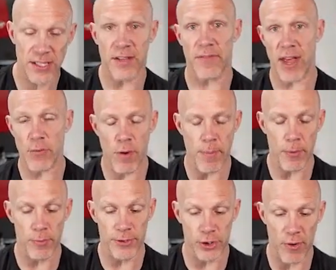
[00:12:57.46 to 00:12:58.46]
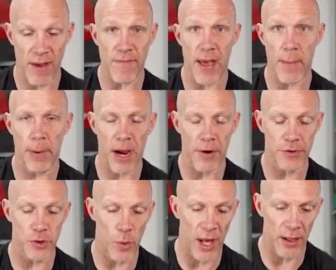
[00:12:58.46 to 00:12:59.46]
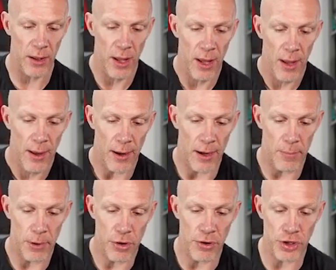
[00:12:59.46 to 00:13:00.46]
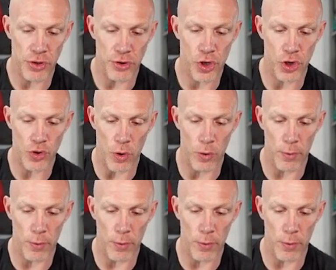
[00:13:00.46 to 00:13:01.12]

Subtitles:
Vein Ripper, was a great vampire as well. But creatures you control with